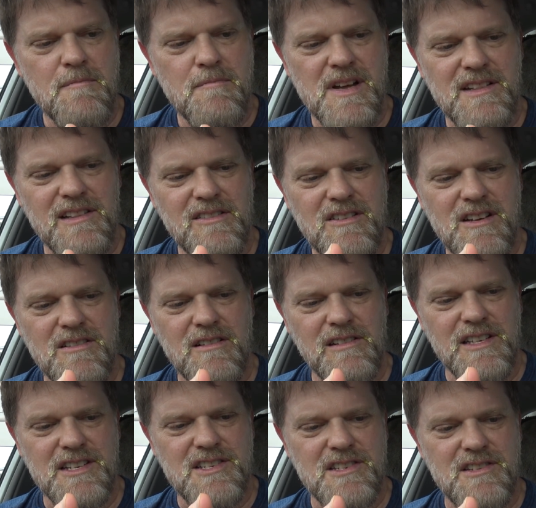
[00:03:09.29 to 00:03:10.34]
But look at
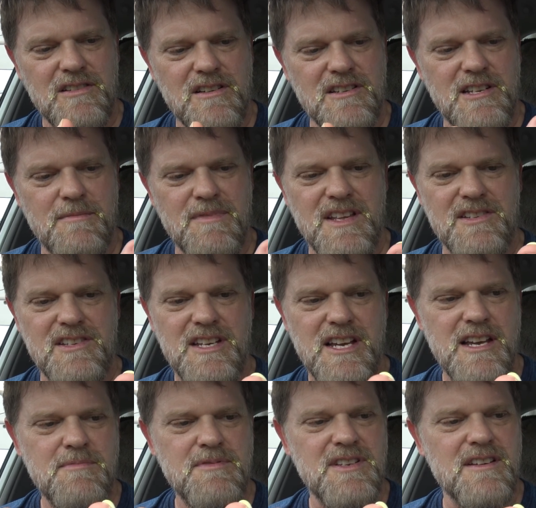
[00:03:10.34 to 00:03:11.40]
all this sauce. I mean, there's
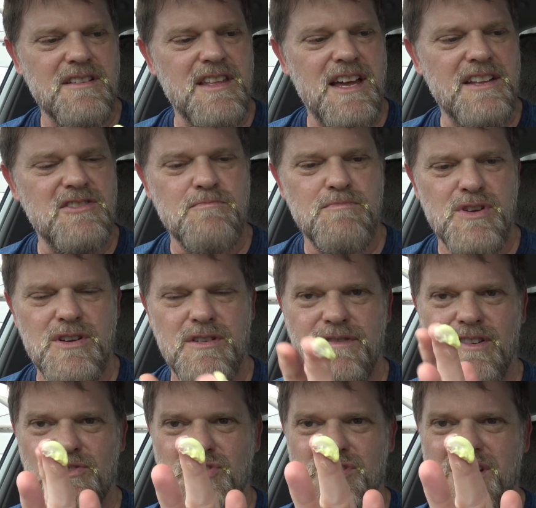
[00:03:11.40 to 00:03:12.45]
heaps of that
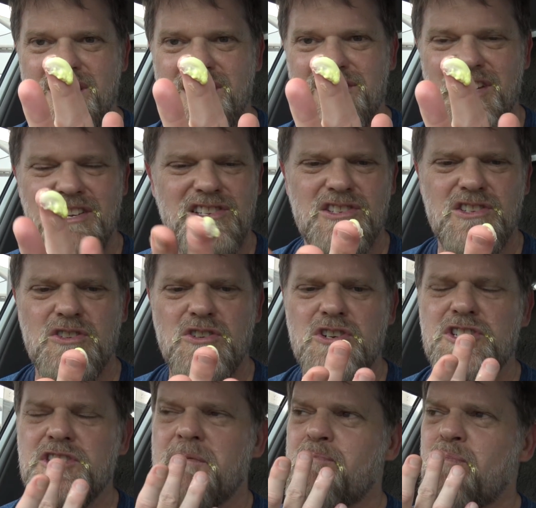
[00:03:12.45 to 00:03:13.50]
beautiful cheesy
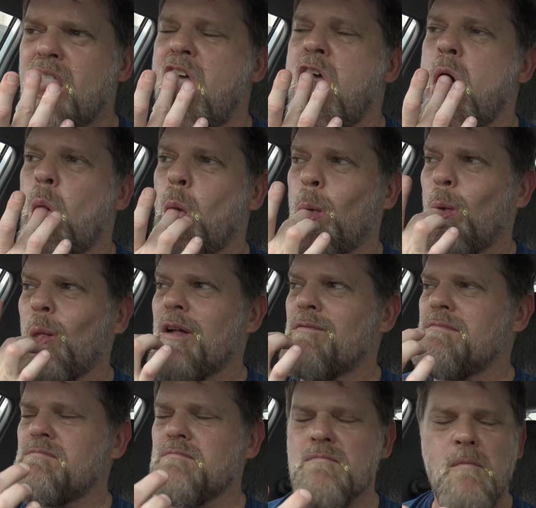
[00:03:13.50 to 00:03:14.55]
sauce.
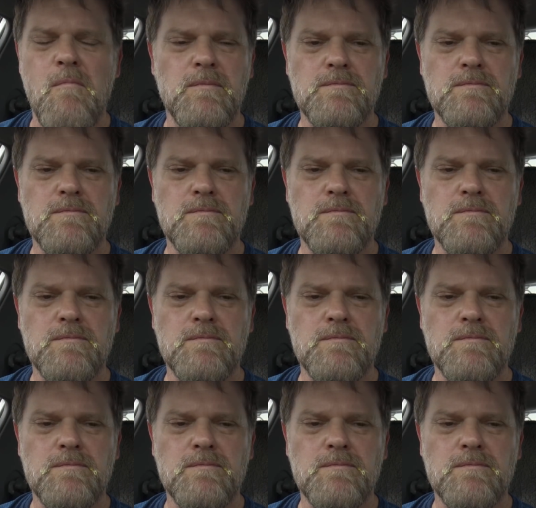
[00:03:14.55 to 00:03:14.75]
Mmm.